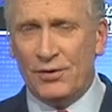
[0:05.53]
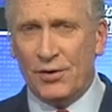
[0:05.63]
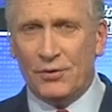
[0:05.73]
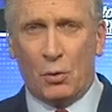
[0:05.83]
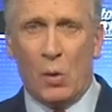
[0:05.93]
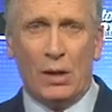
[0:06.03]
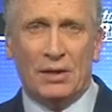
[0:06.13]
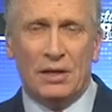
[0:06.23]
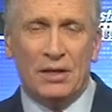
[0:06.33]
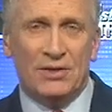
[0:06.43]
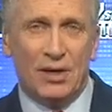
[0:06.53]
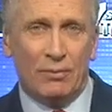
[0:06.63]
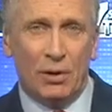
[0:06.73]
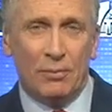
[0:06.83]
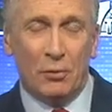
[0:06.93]
says we're well into
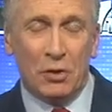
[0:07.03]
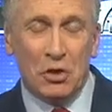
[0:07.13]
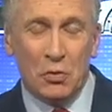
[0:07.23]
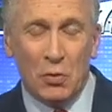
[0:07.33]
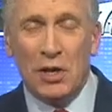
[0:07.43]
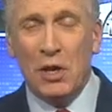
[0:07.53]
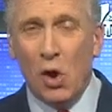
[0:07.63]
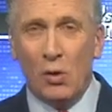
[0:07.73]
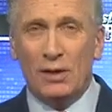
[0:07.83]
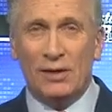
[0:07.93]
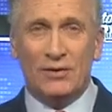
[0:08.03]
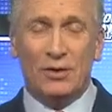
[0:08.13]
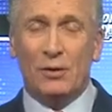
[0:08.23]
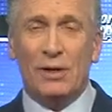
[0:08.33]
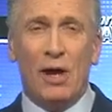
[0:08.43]
December, but you wouldn't know it
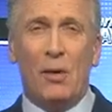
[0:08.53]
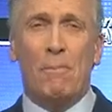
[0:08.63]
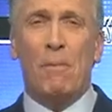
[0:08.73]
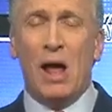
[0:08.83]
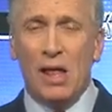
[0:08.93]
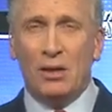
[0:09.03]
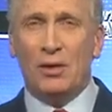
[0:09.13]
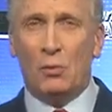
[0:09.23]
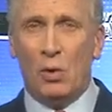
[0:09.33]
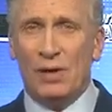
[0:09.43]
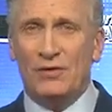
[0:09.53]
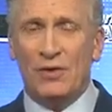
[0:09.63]
considering how mild it was